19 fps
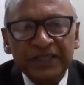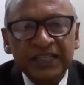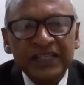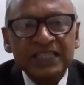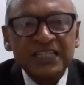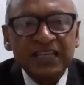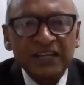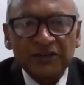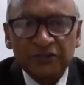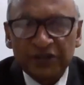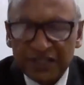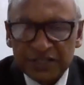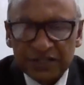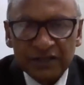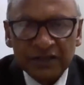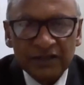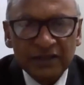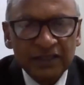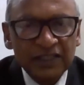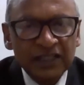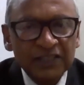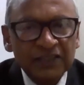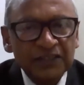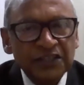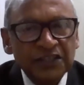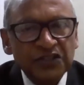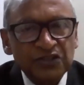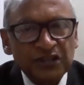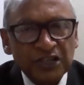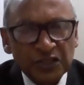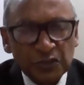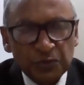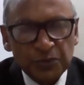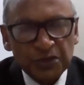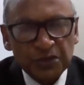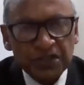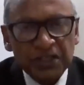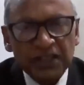There is generation, there's
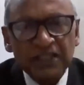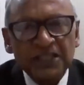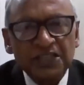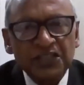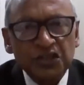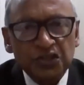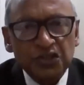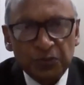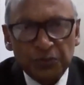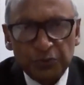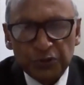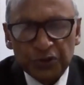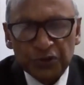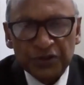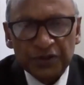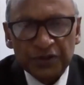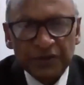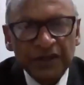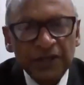transmission, and there's distribution.